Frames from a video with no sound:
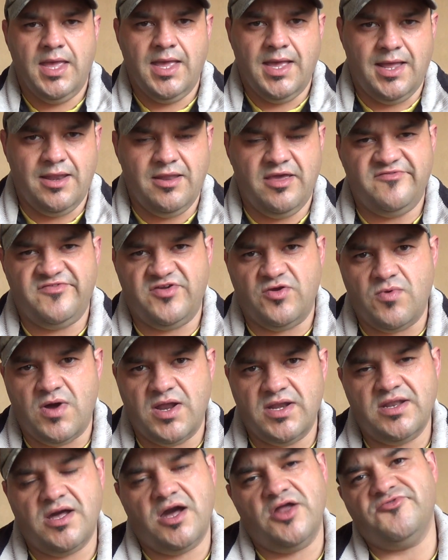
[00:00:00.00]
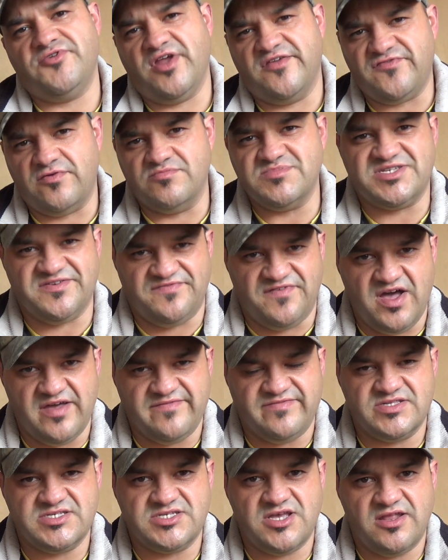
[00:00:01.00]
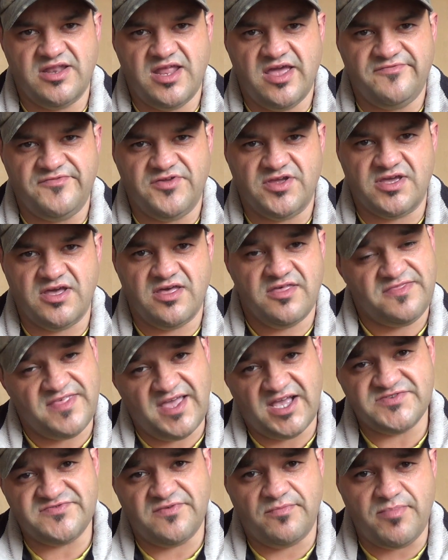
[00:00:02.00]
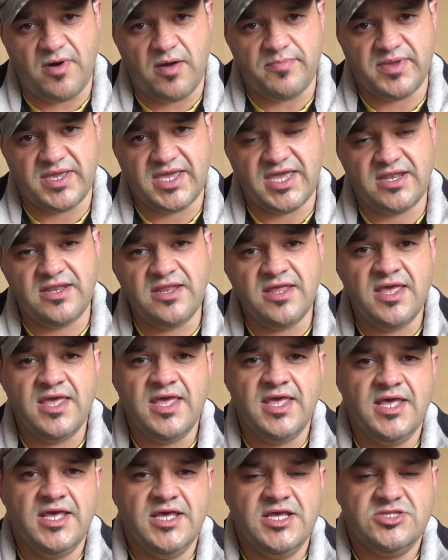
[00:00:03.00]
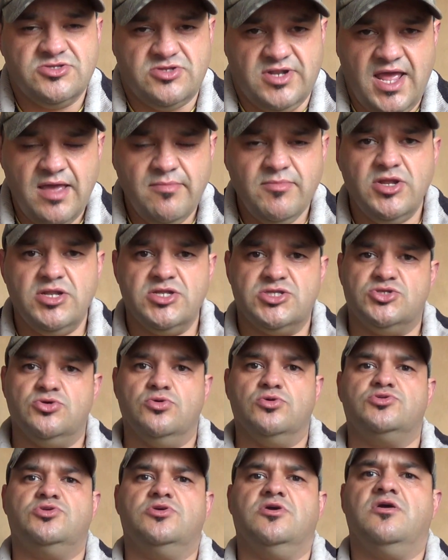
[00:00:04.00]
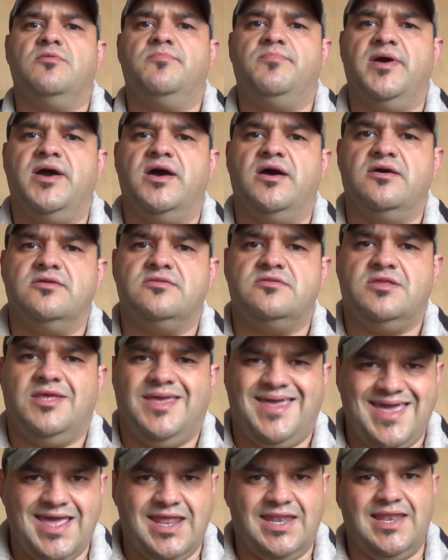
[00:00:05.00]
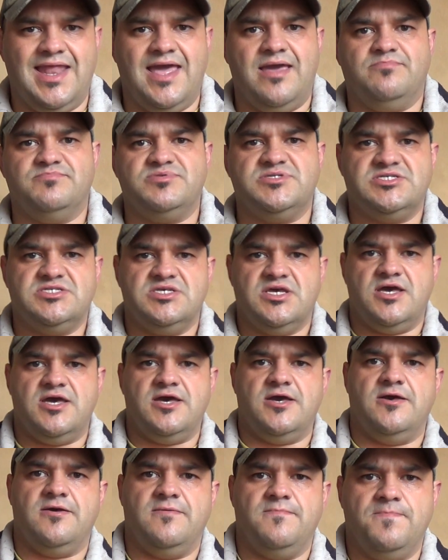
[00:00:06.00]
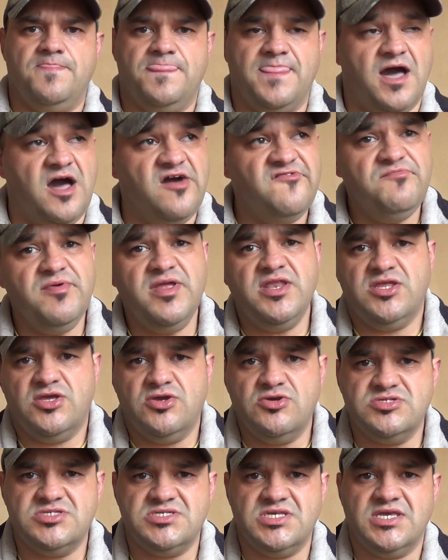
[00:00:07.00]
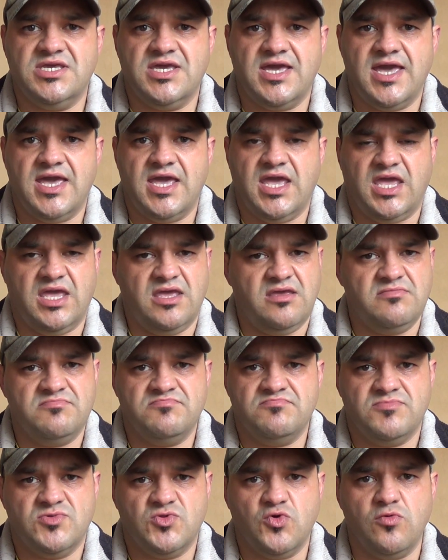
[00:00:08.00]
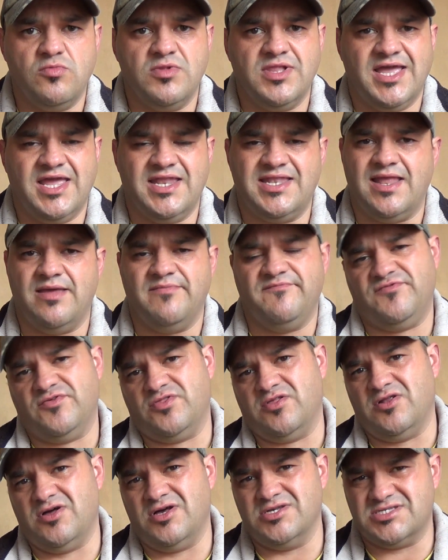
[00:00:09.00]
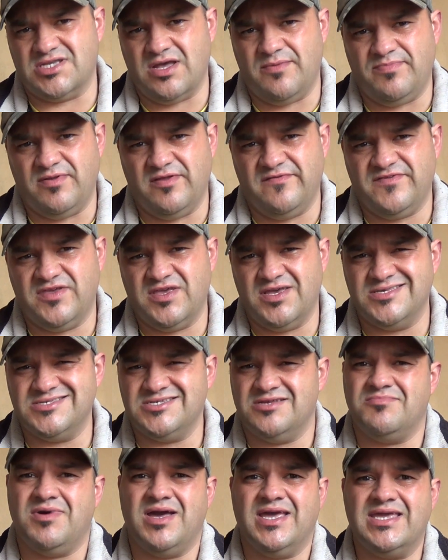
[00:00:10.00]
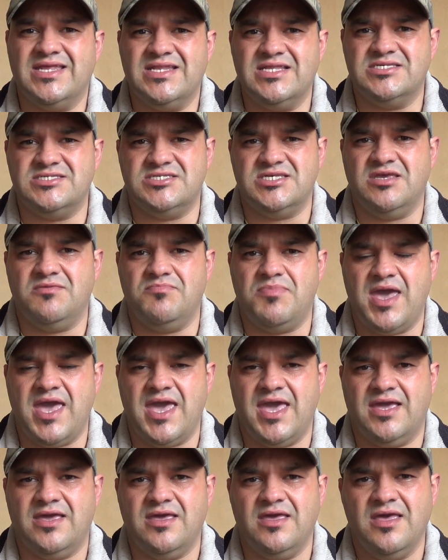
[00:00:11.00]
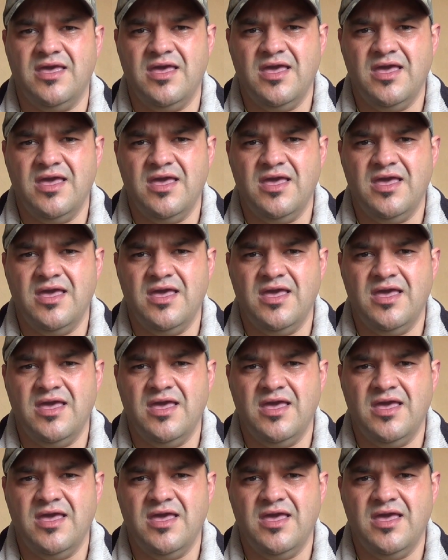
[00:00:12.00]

Hello everyone, Andre from Survival Zone Africa. Thanks for popping in. Today I'm going to talk to you about headlamps. Now I've been using a normal headlamp for the last couple of years in my EDC bag,